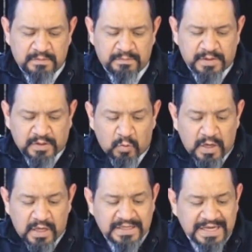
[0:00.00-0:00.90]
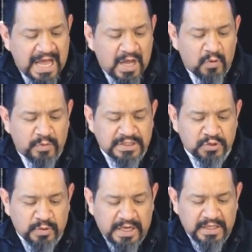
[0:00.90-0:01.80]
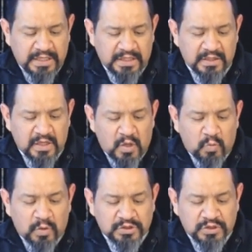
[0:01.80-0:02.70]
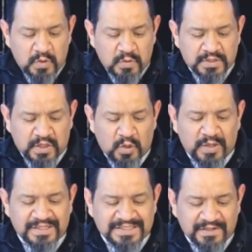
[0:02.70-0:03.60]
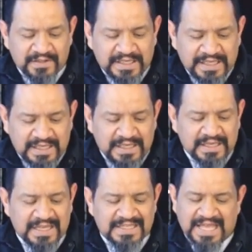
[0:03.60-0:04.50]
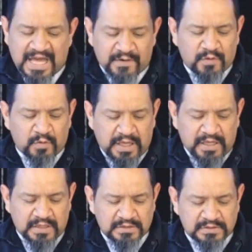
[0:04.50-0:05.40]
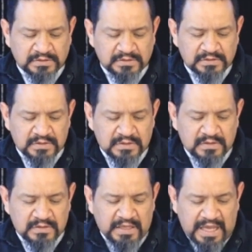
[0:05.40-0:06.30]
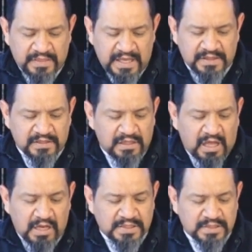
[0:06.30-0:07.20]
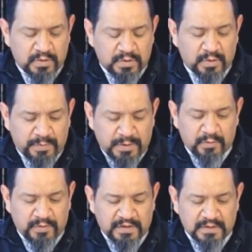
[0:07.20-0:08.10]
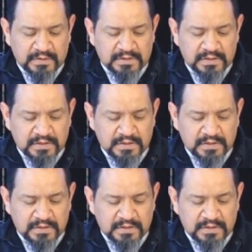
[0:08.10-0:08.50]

But the one now restraining will do so until he is out of the way. And then the lawless one will be revealed.